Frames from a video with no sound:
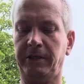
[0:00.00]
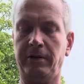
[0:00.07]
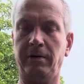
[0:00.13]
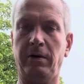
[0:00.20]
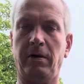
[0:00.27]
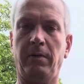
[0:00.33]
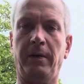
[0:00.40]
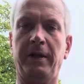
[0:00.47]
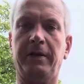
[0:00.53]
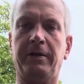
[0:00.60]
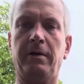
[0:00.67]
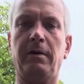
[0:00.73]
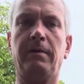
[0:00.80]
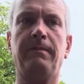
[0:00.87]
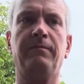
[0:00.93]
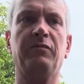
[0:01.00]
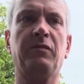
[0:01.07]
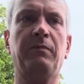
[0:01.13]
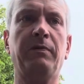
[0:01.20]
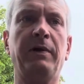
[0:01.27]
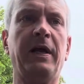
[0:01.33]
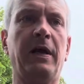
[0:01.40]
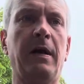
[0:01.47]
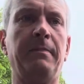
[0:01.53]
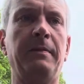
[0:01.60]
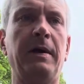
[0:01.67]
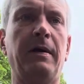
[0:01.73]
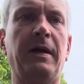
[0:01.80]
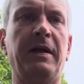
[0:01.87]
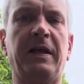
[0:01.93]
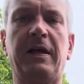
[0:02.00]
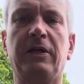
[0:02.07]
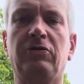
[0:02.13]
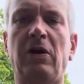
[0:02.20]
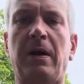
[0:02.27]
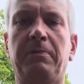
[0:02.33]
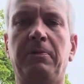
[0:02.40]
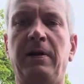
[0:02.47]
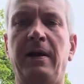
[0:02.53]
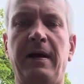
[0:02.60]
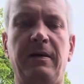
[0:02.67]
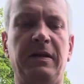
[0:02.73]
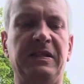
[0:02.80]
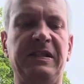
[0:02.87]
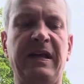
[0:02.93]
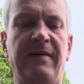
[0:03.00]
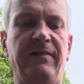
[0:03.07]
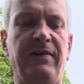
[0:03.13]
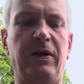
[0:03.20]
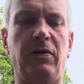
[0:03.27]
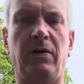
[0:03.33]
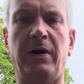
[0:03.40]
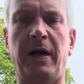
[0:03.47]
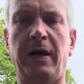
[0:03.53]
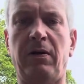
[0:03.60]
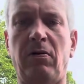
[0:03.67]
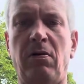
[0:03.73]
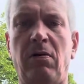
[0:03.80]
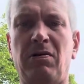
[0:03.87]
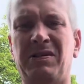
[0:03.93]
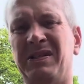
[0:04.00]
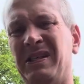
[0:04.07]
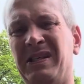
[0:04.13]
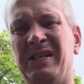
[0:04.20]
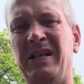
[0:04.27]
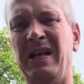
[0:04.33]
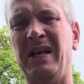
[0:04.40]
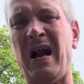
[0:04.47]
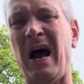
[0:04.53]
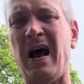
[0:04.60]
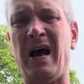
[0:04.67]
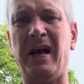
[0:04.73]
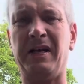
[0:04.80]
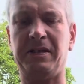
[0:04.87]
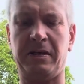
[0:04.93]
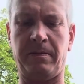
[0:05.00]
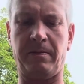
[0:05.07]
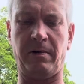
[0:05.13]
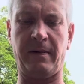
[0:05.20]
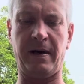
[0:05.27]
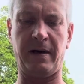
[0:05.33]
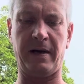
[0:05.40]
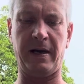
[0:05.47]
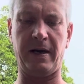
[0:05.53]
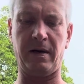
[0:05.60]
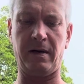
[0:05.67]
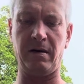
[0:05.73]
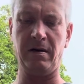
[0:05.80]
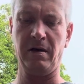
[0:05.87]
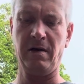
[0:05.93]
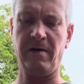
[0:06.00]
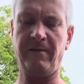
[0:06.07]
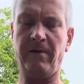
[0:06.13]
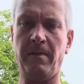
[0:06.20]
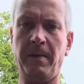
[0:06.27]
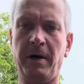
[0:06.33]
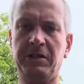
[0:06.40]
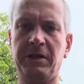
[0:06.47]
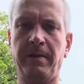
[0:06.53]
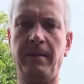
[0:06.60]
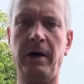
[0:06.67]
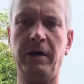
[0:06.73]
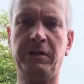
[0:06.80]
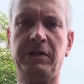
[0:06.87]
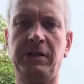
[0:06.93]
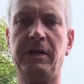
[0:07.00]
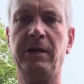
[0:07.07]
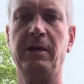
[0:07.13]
during the winter, breeding up there, I think I dropped her down to 70 all night long, 69, somewhere around there, for months and months.